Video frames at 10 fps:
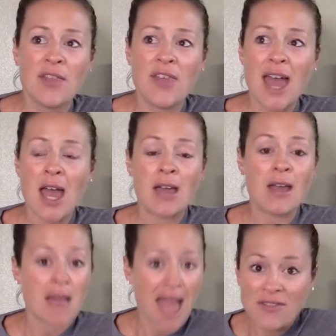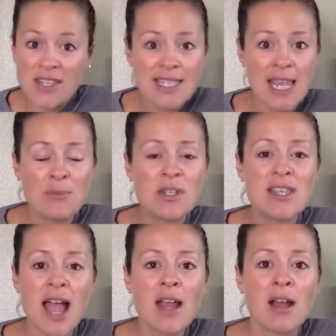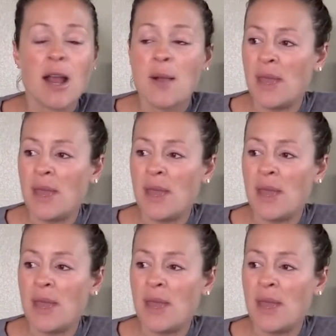that have the same desire.